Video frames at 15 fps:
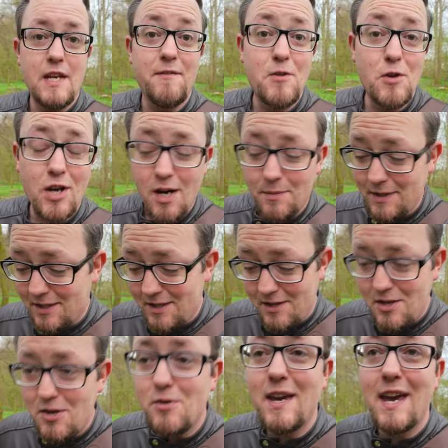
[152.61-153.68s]
If you're coming
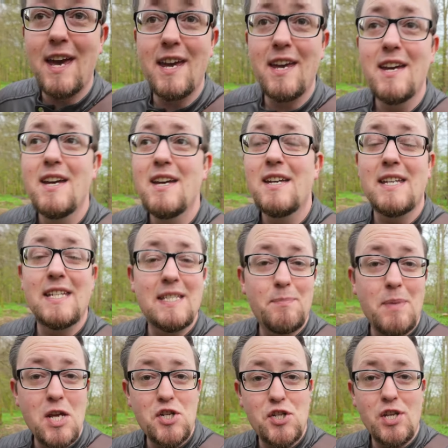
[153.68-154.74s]
to the UK,
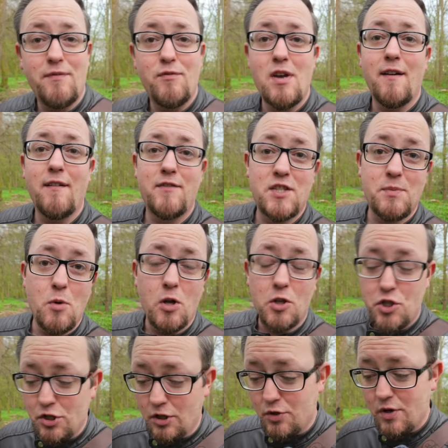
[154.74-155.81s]
especially if you have
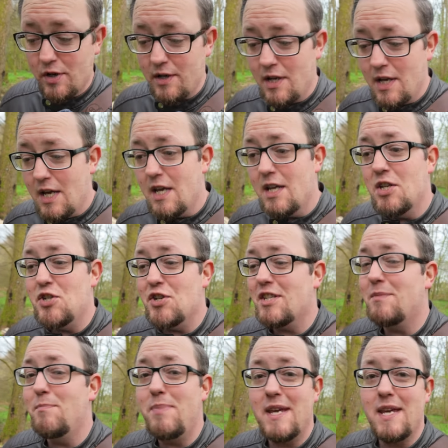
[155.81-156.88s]
small children,
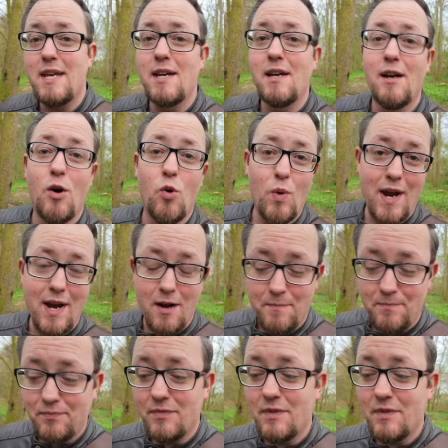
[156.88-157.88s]
just be aware.